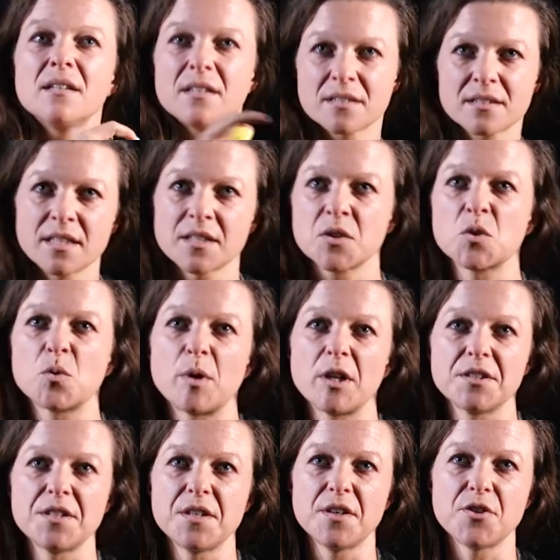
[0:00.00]
A second
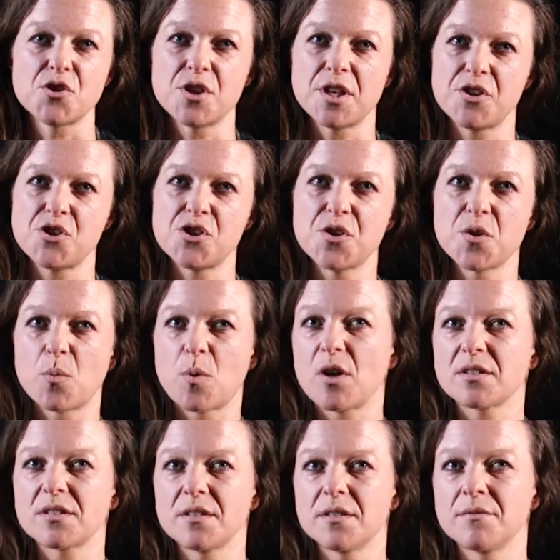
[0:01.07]
quality engineer
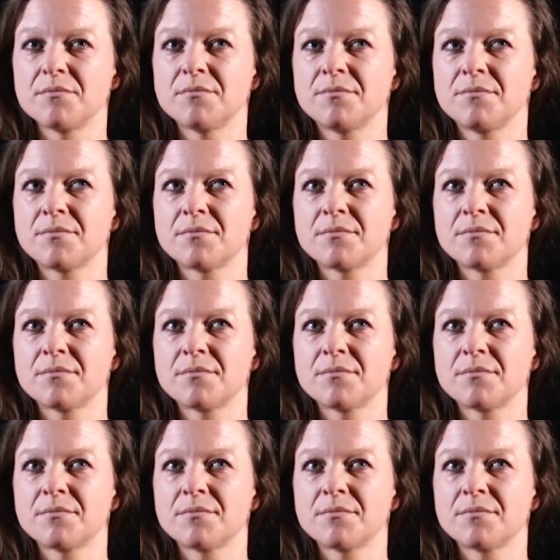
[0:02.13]
walks in.